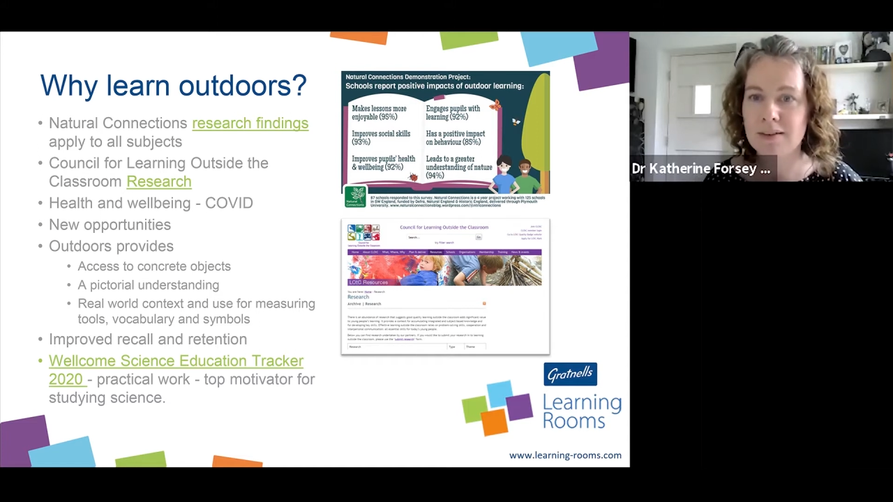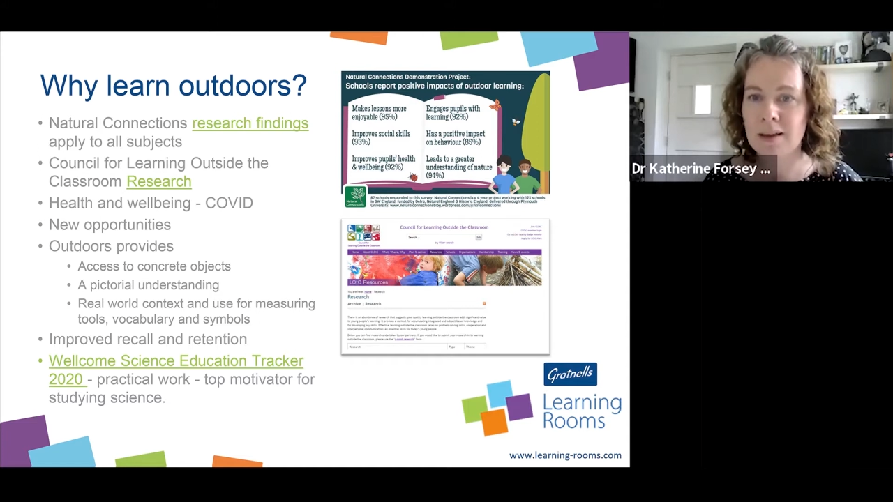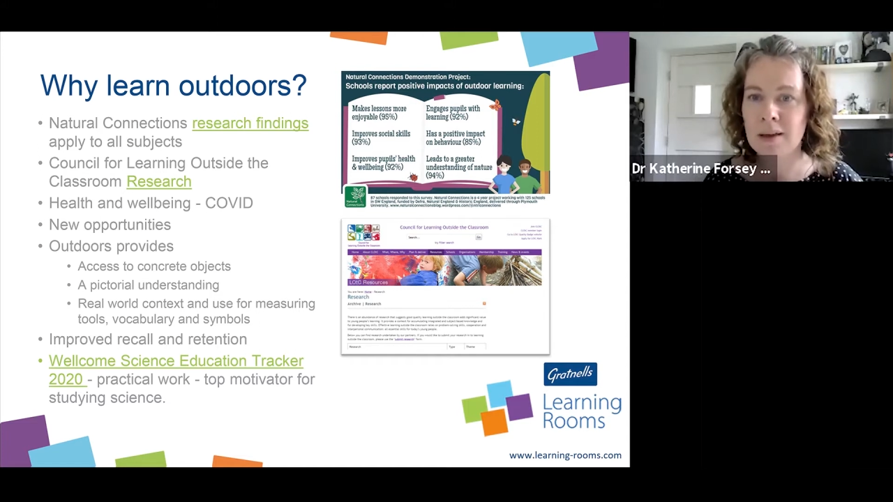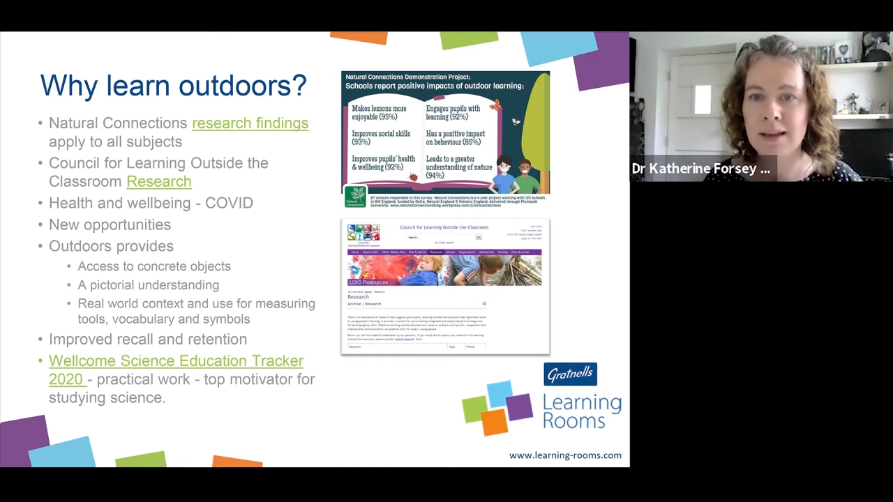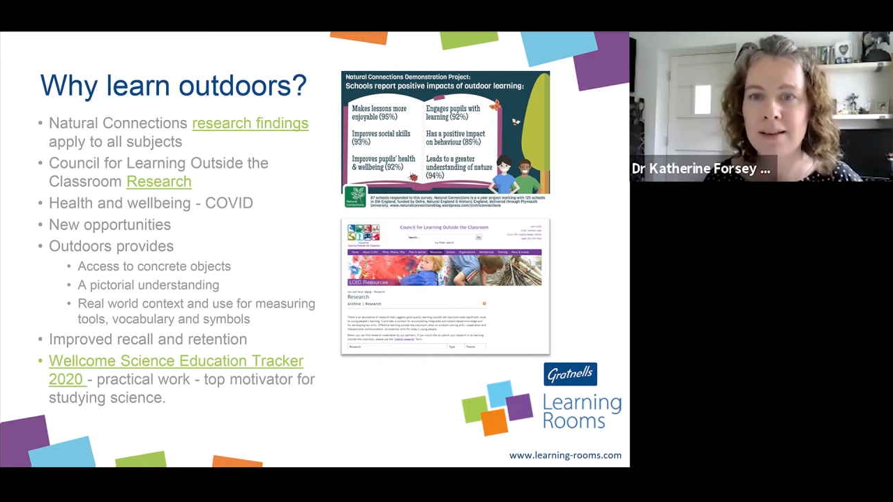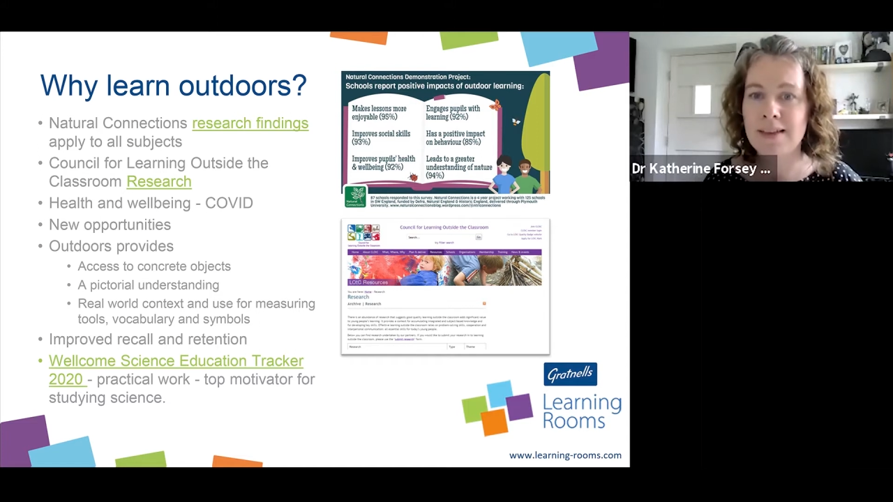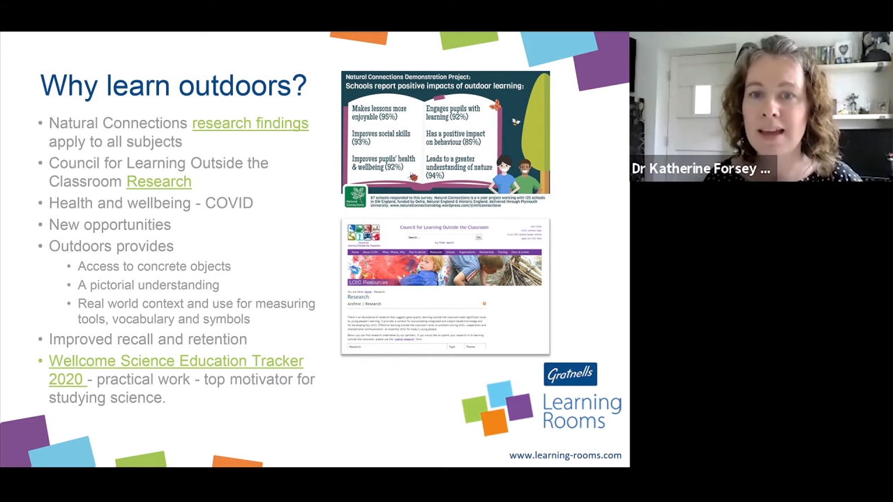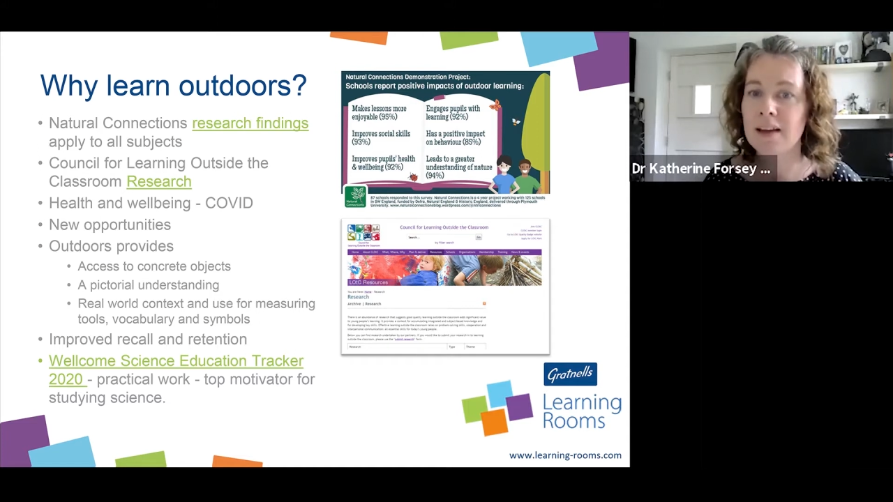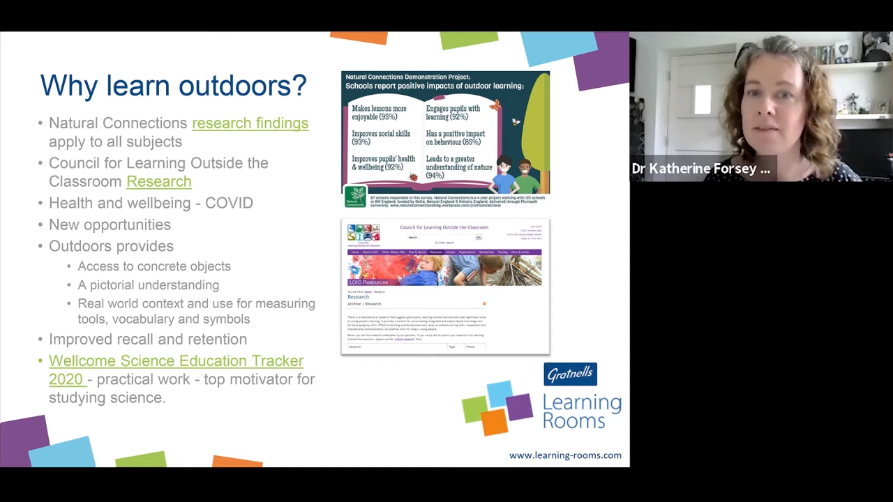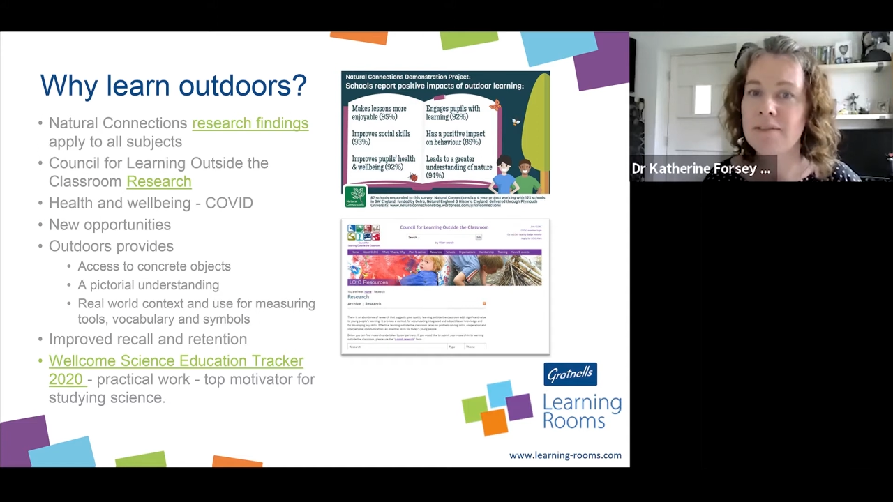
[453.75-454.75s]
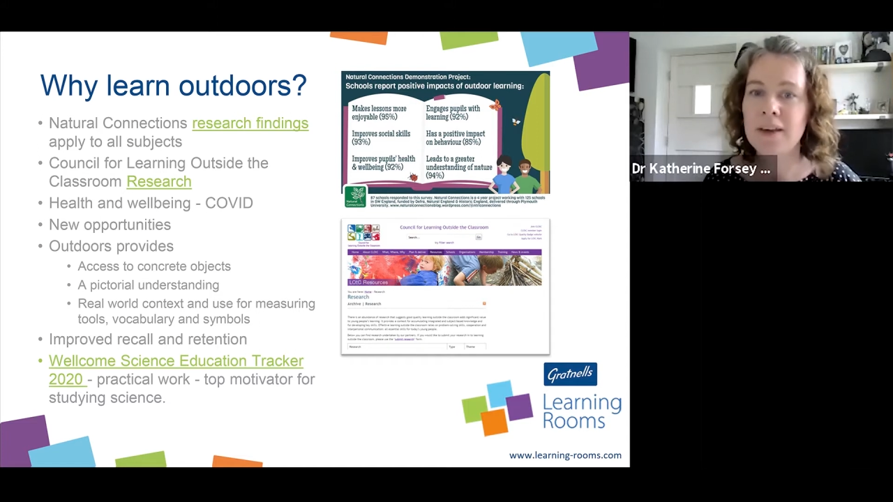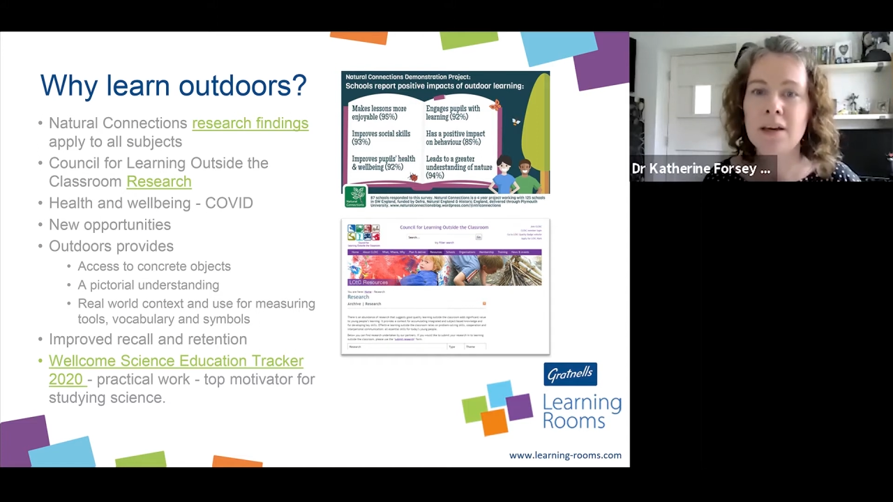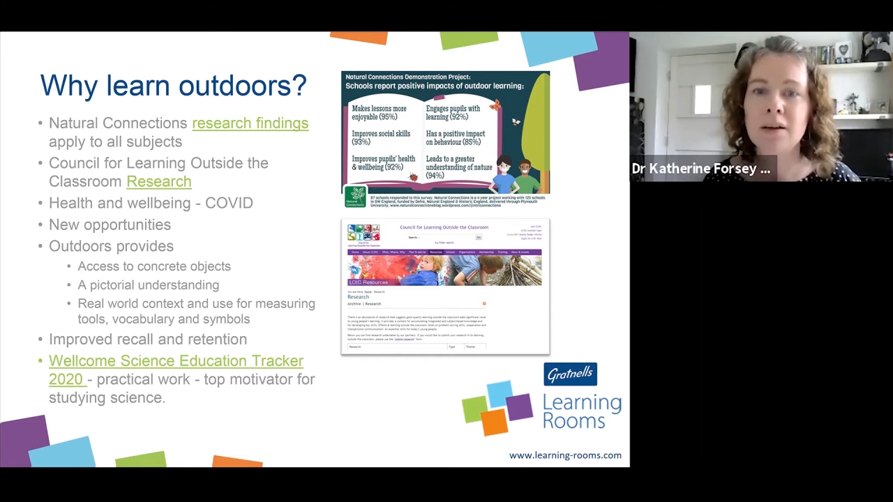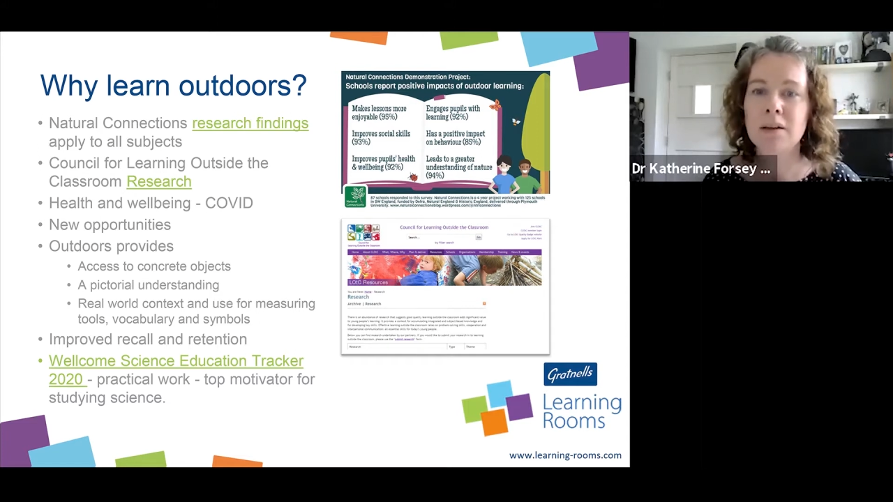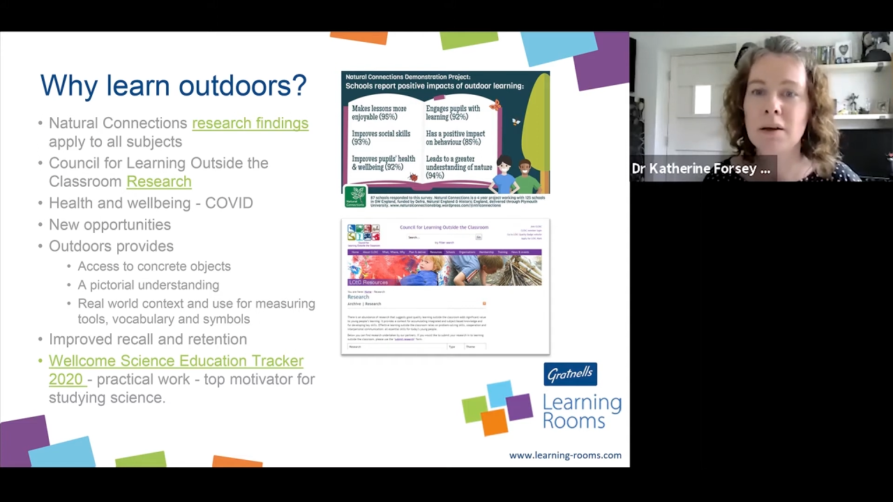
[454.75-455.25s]
so things they can
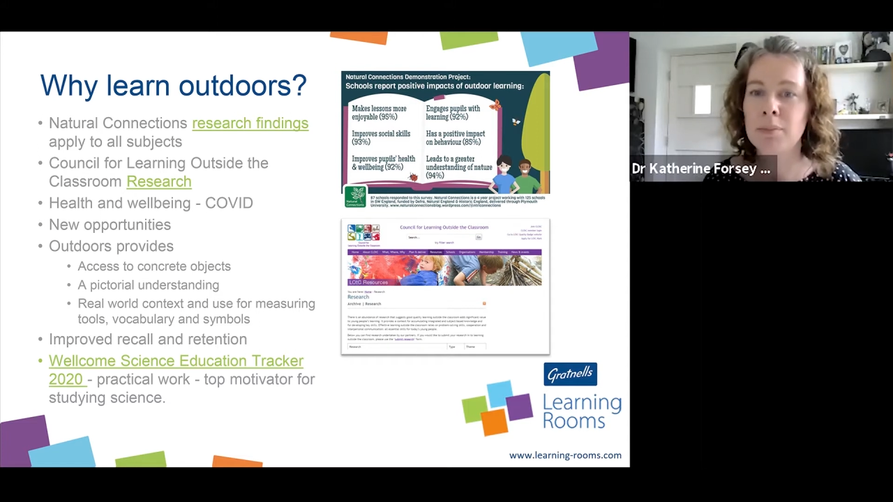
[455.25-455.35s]
feel,